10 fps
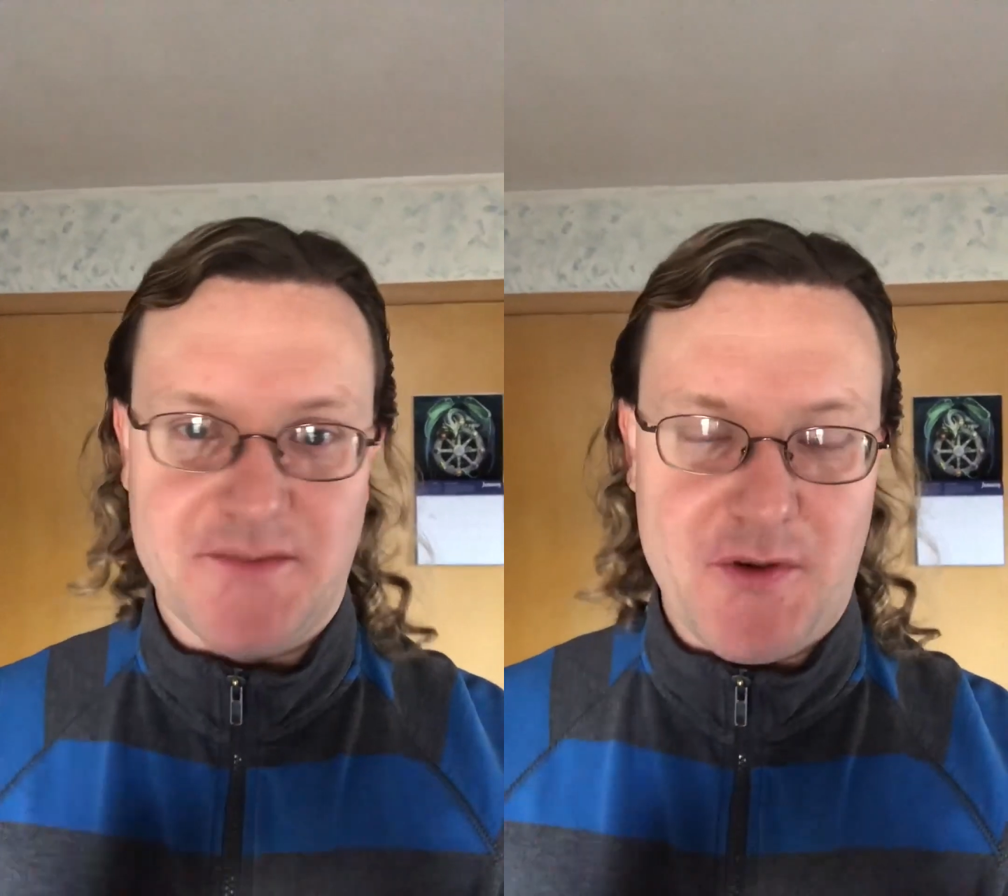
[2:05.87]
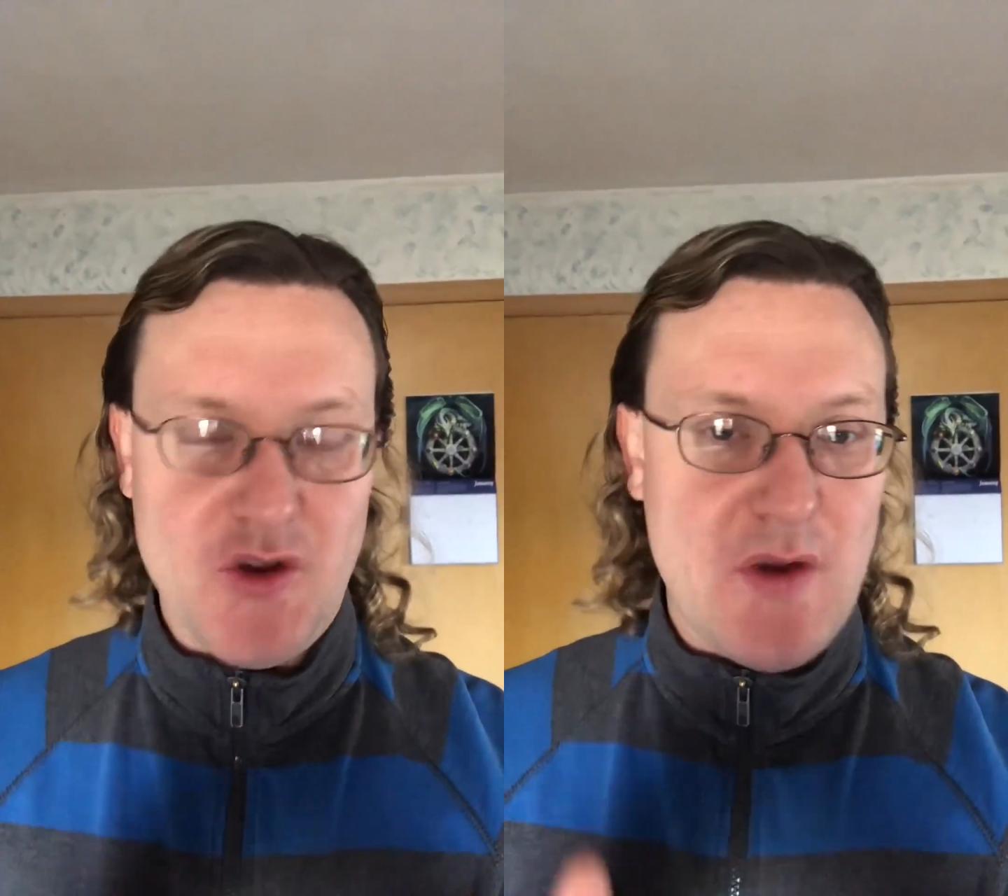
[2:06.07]

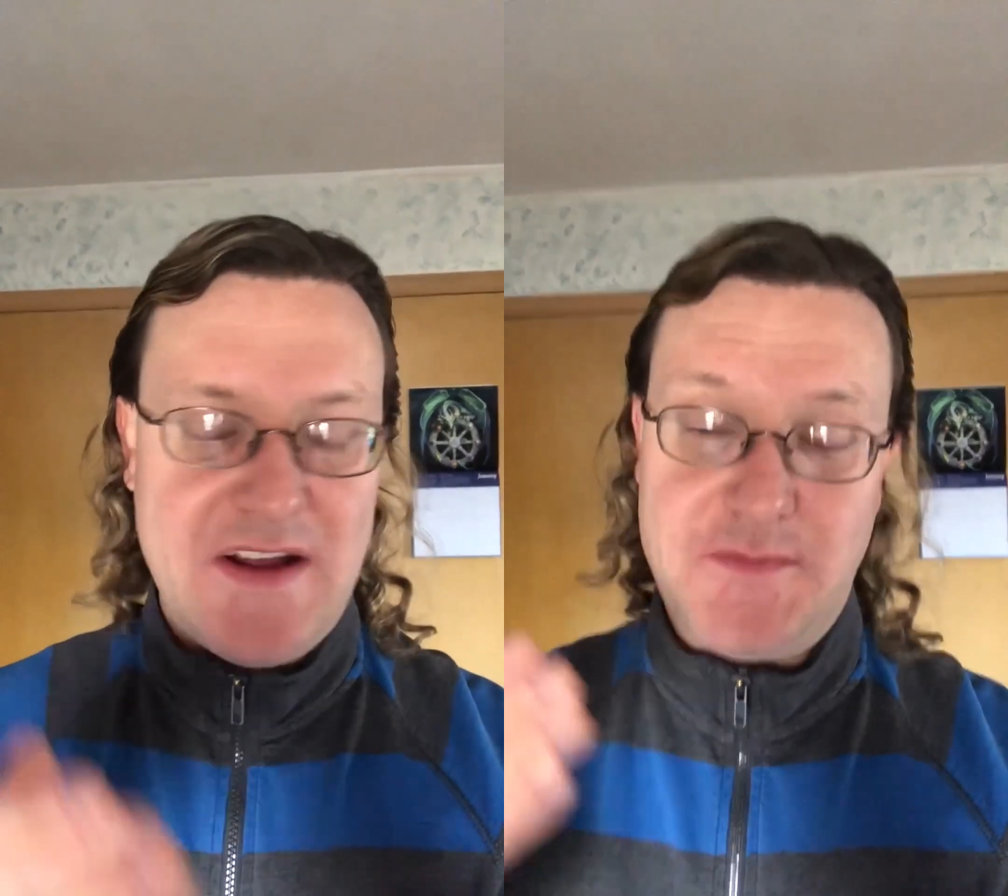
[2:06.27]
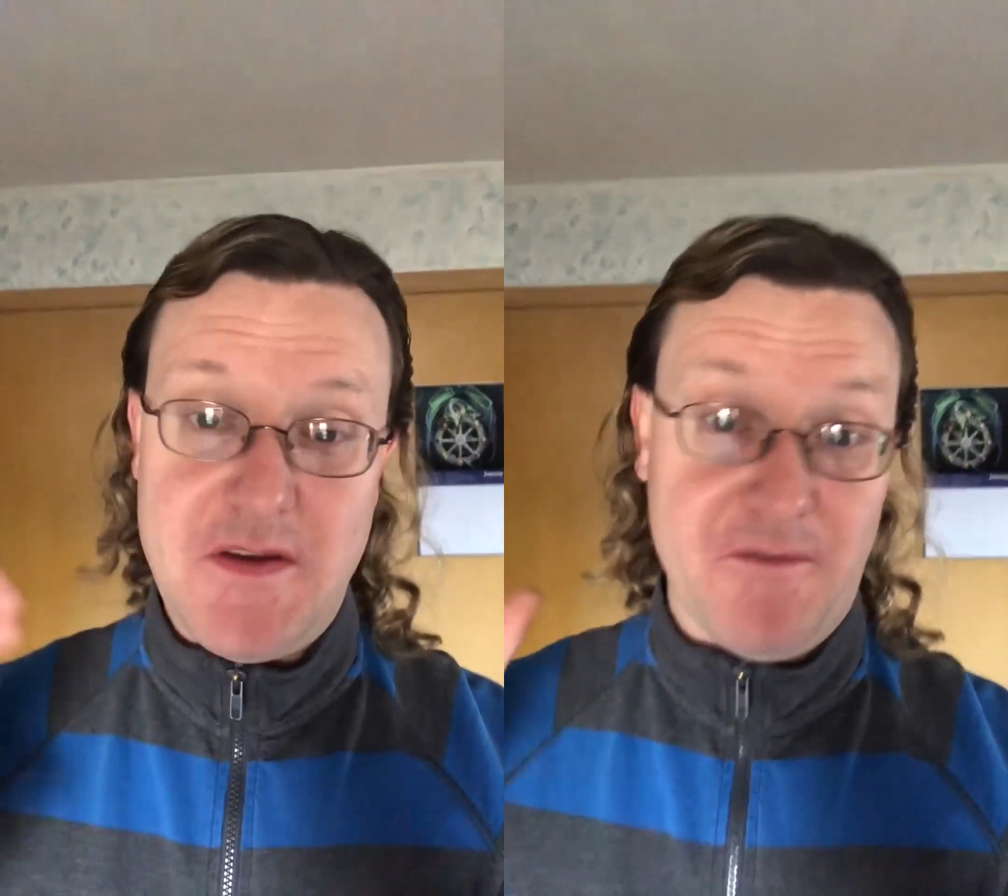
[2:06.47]
but you'd have
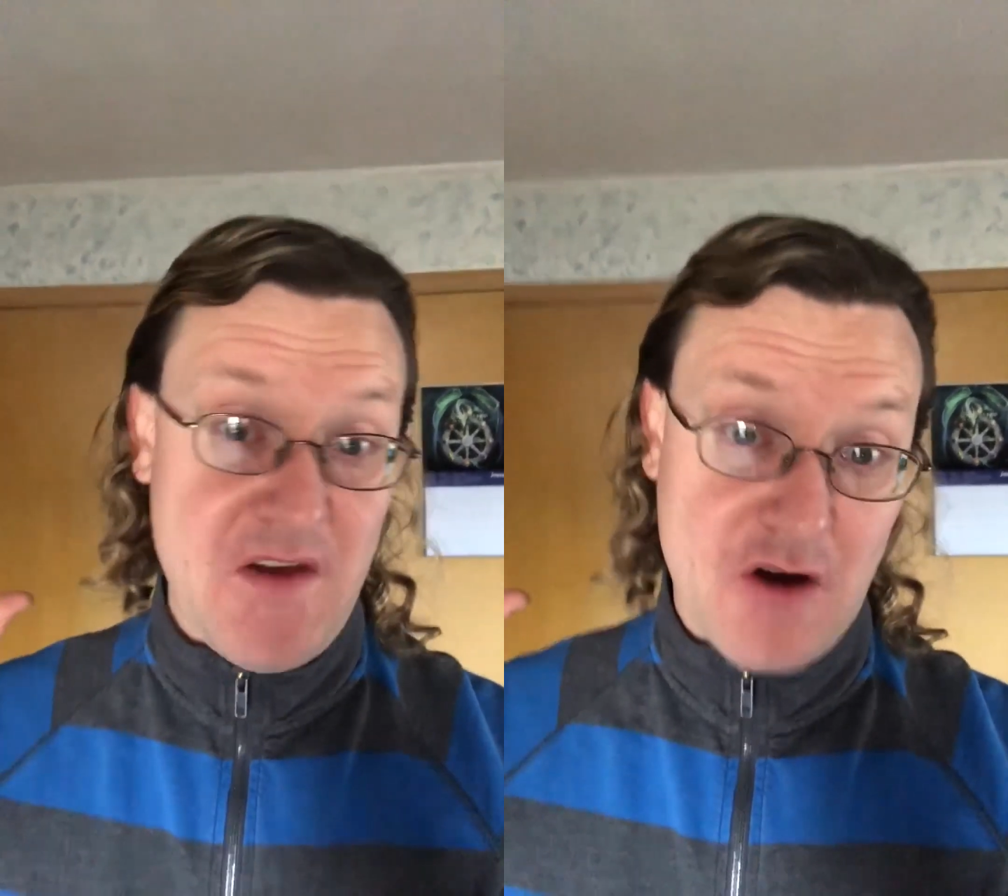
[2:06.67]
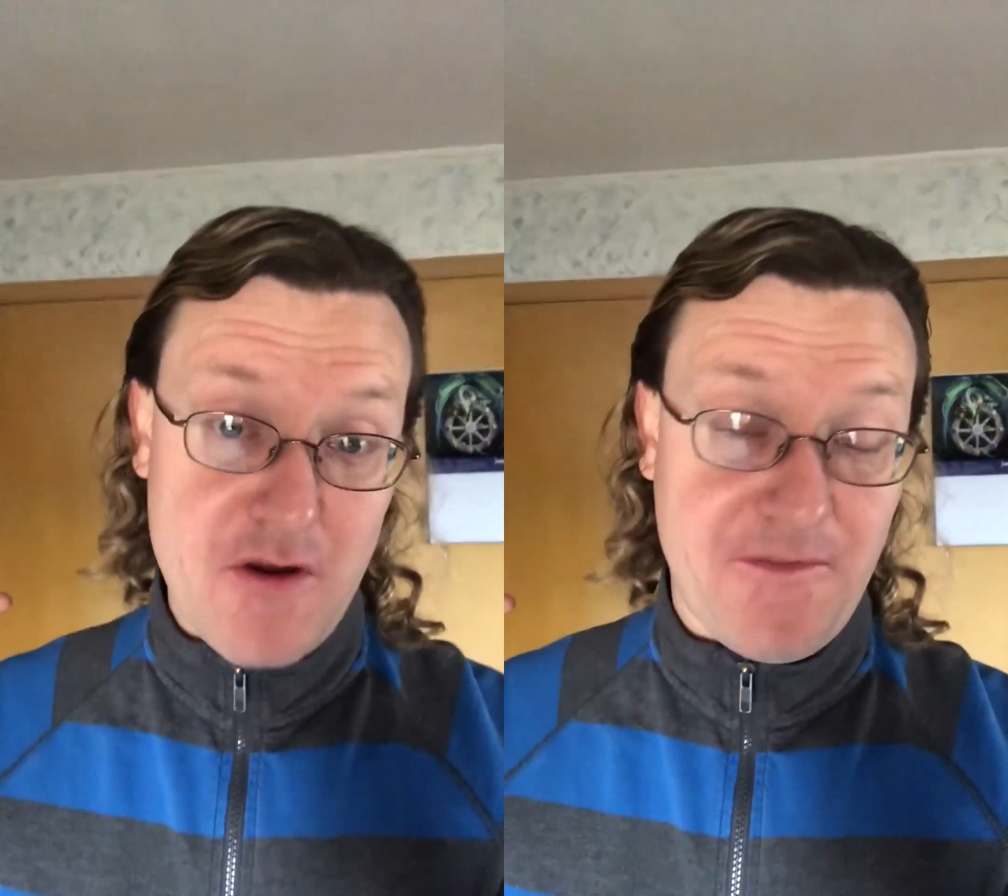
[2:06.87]
to be
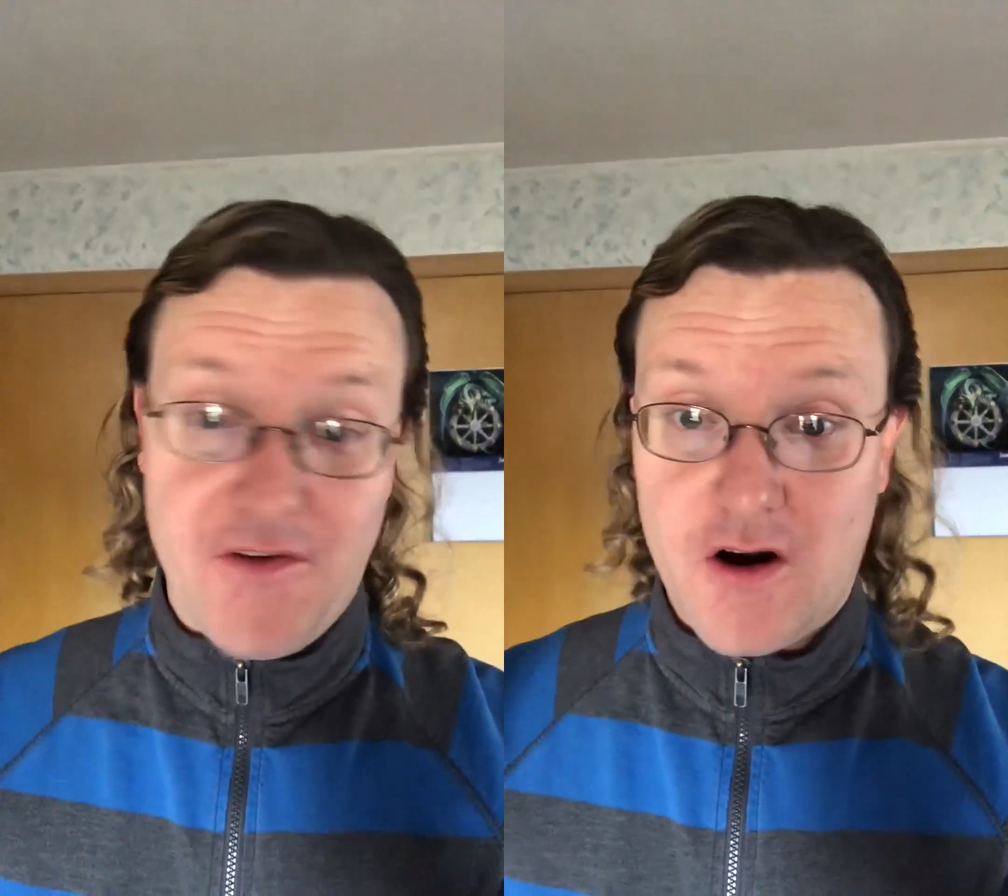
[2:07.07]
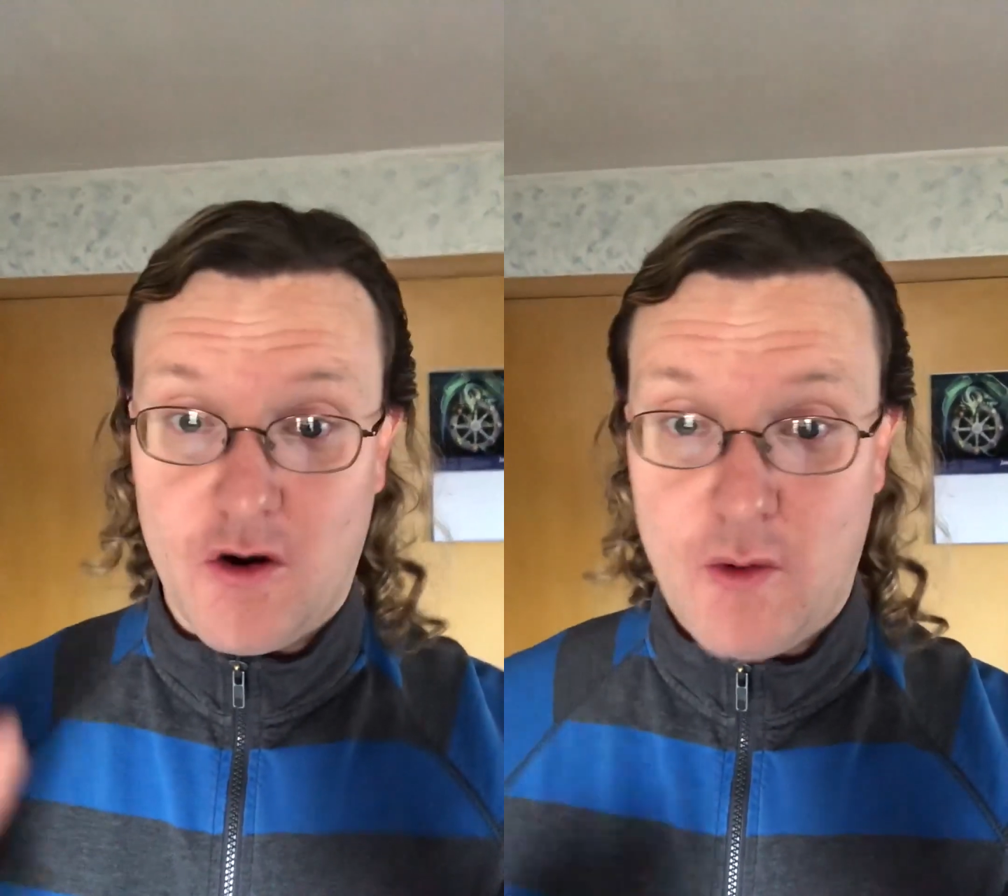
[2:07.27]
very
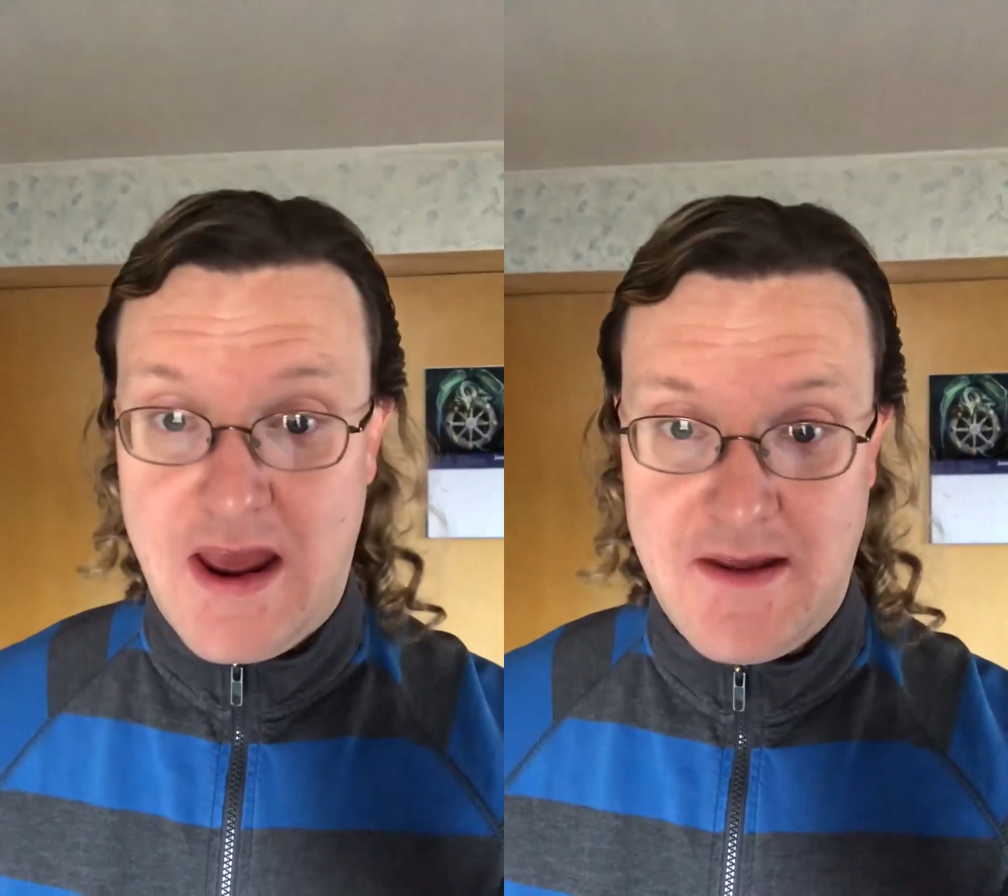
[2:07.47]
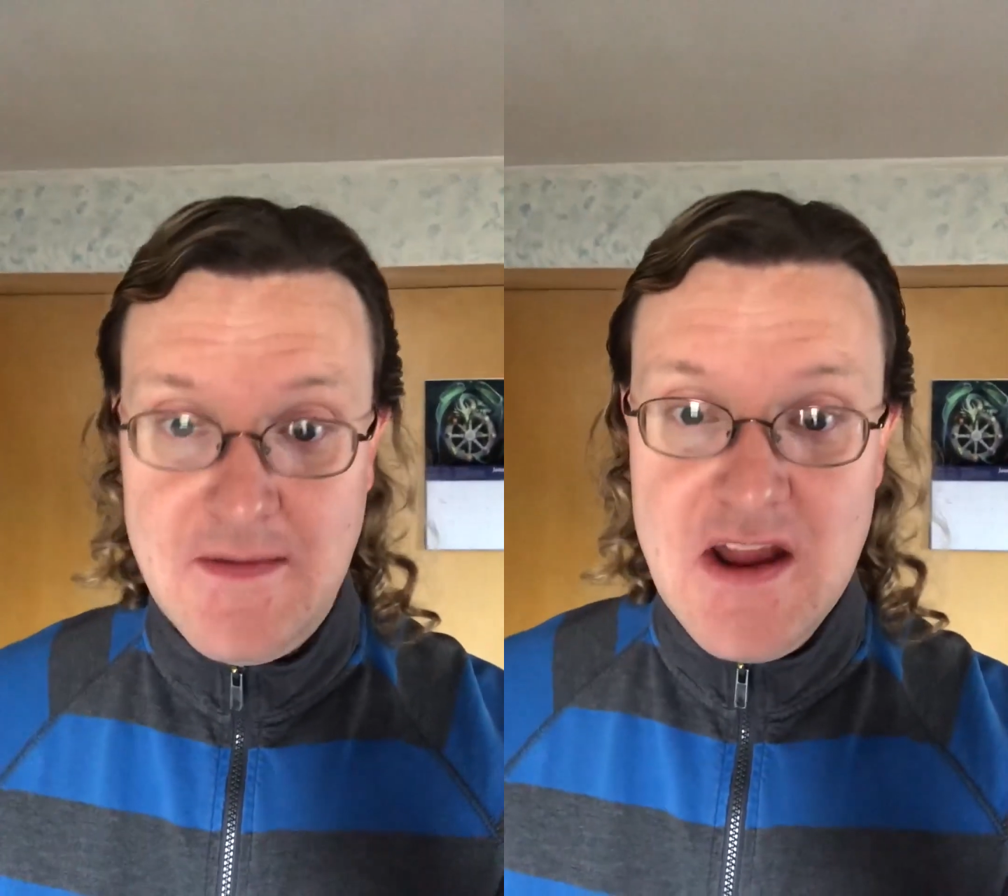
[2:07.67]
far
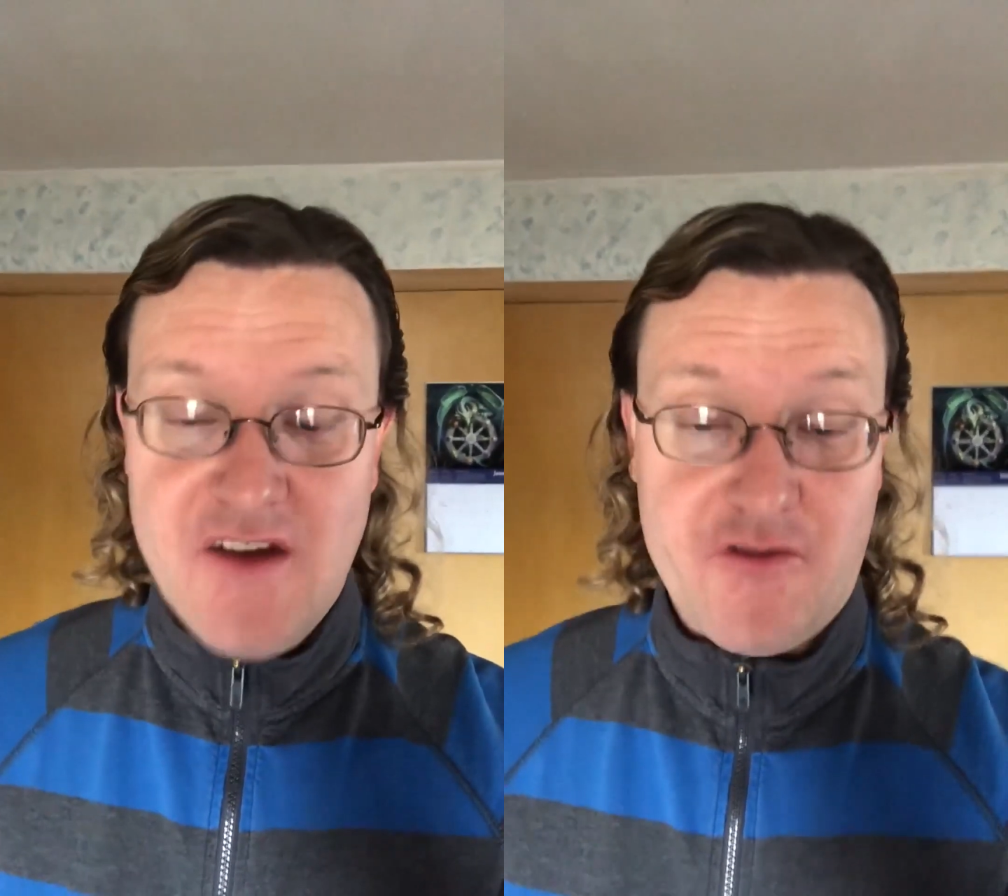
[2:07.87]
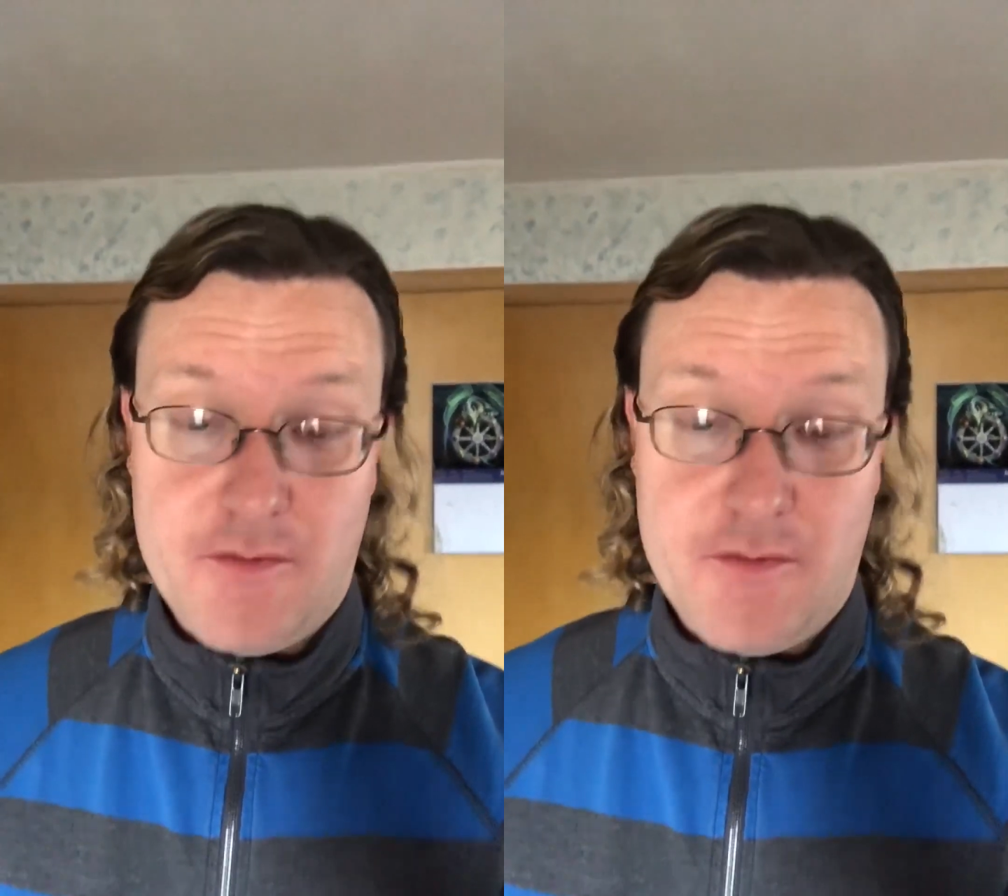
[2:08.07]
away from